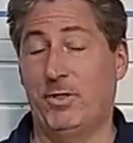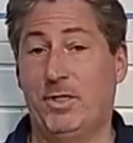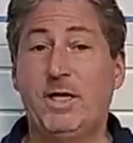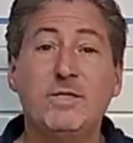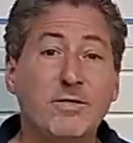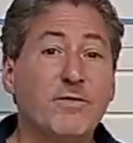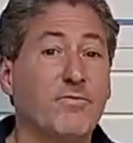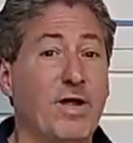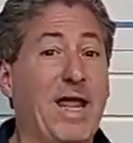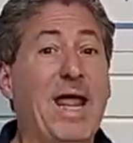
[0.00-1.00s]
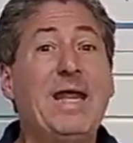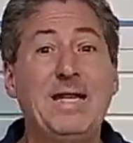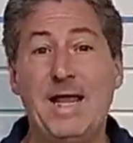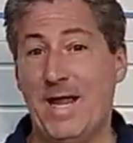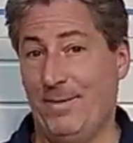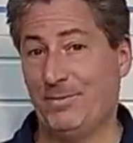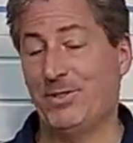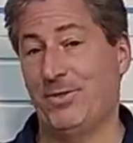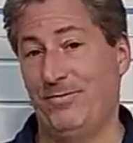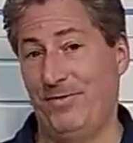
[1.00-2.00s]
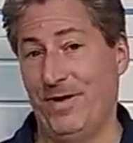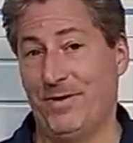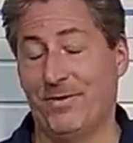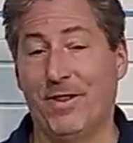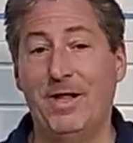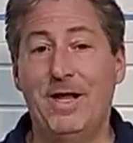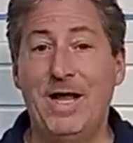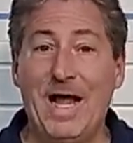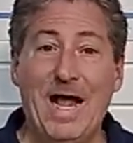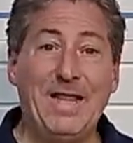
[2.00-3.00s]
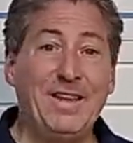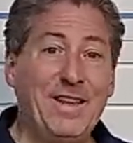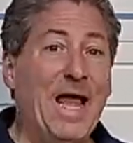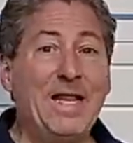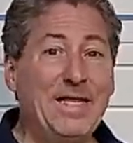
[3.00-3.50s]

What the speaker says: I can deliver 80 amps to the vehicle. And that